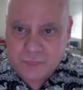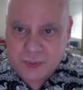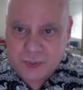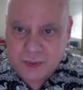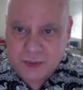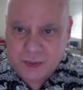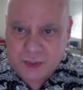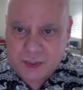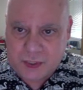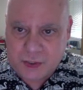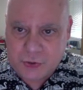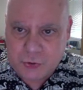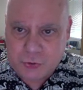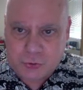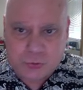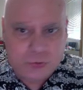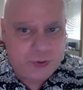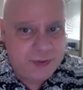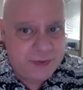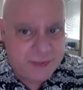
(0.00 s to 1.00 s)

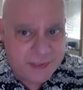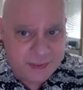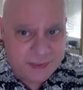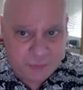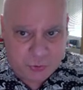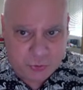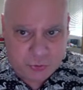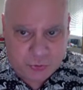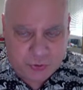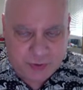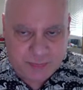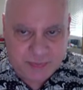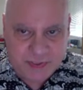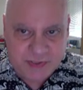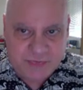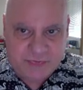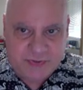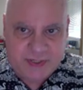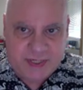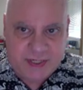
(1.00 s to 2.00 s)
some new treatments
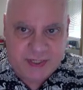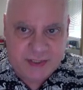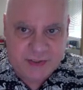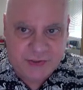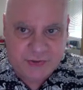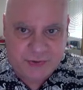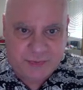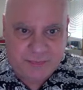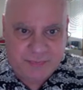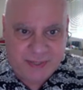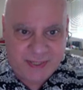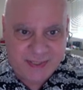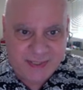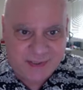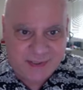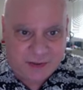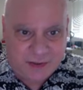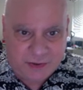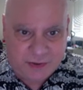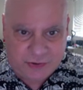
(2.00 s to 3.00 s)
for cancer based
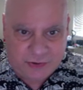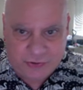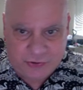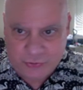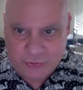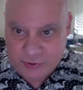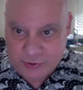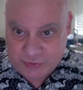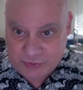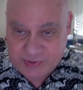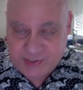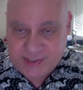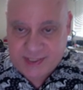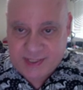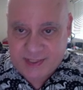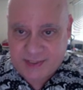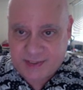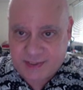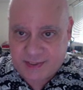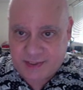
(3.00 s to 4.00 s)
on our new
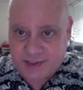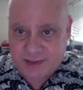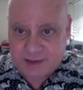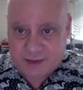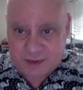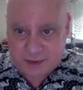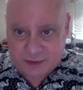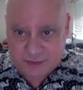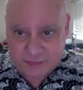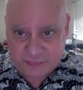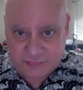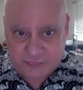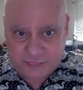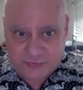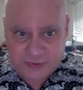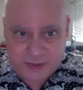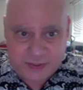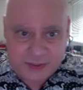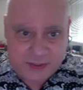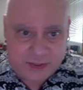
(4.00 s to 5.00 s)
understanding of
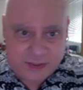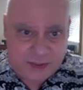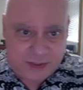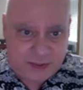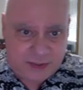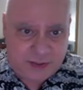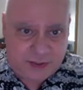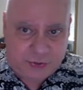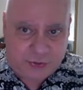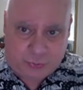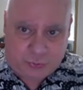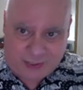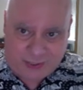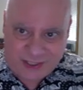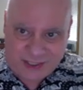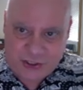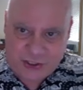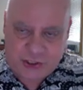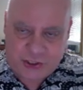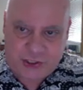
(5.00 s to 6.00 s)
the
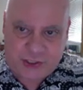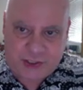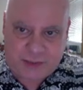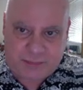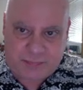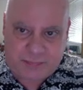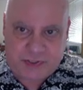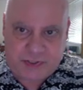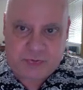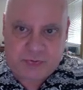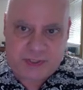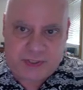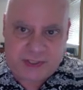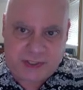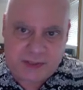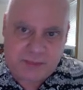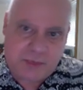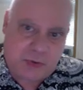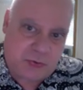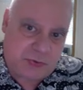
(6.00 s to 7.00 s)
relationship between the
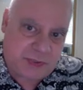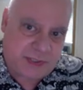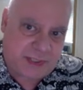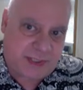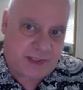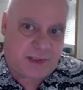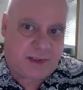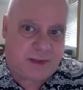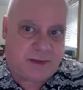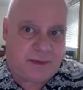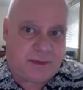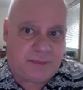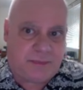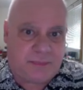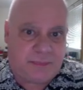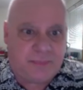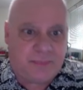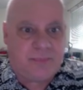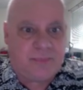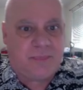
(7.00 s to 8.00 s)
immune
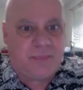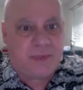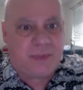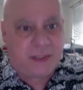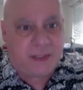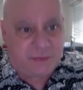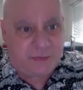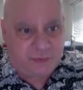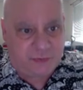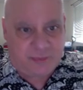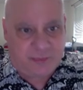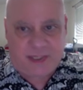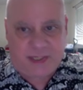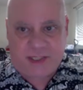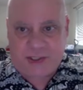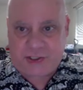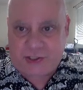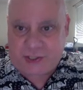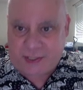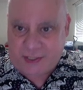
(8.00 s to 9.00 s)
system,
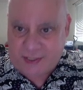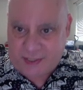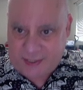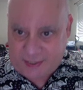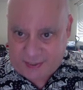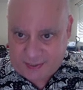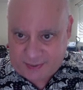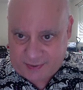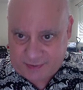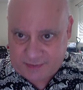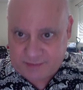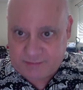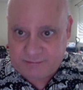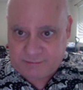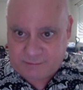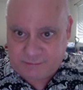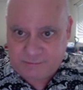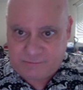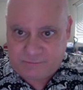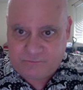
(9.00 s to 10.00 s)
inflammation, and
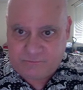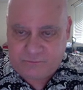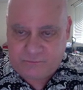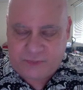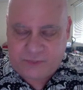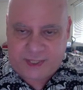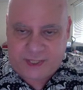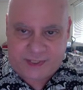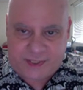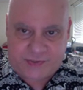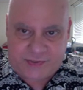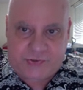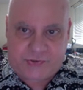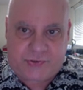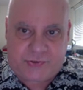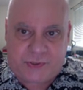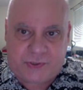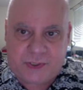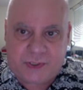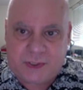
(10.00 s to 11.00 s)
cancer.
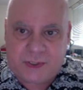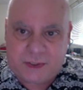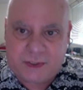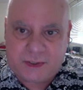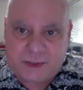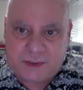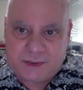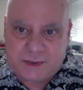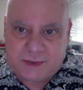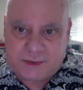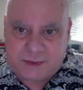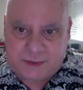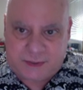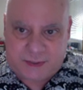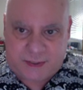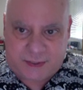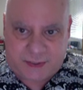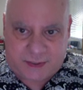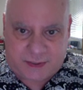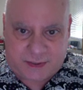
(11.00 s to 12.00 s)

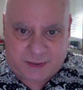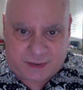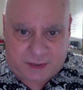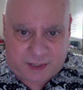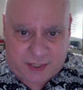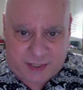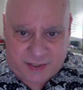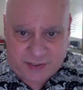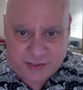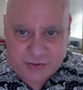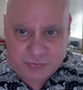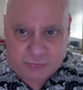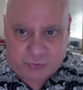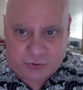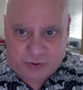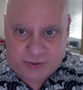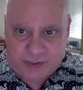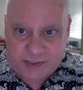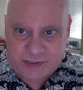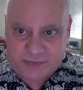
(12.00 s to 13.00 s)
And a lot of this
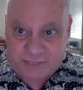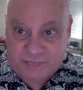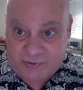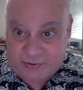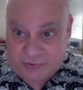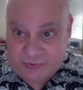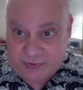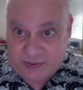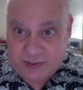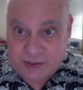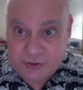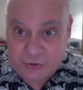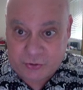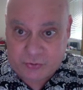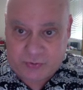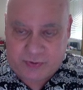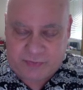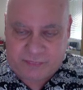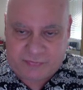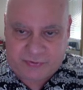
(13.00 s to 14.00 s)
work is fairly new
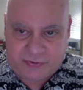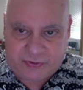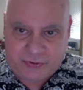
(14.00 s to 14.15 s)
and fairly